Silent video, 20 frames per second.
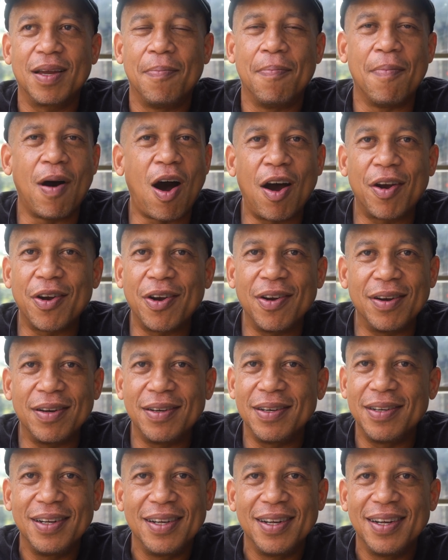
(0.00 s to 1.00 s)

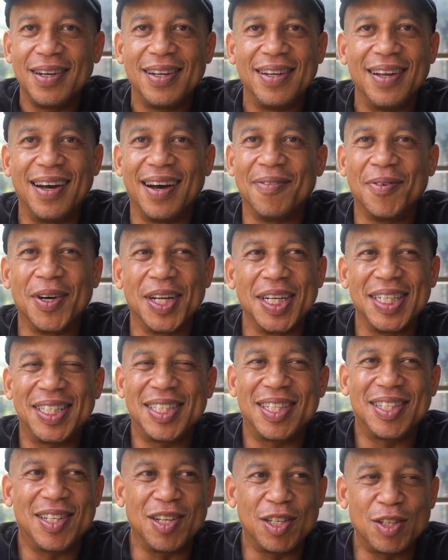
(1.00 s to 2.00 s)
modern I wanted
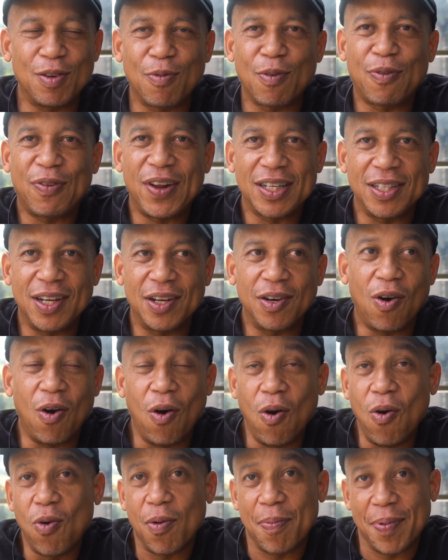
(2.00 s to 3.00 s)
just to reflect on
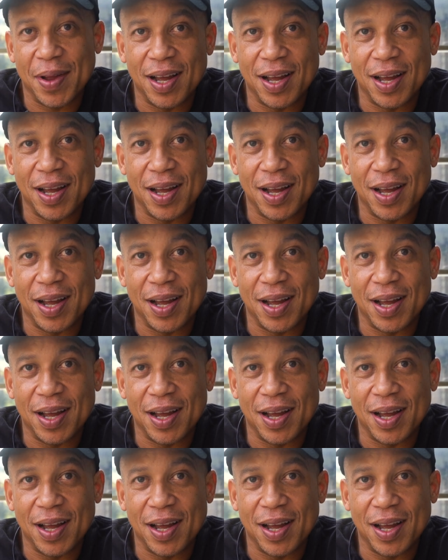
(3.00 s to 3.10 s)
old,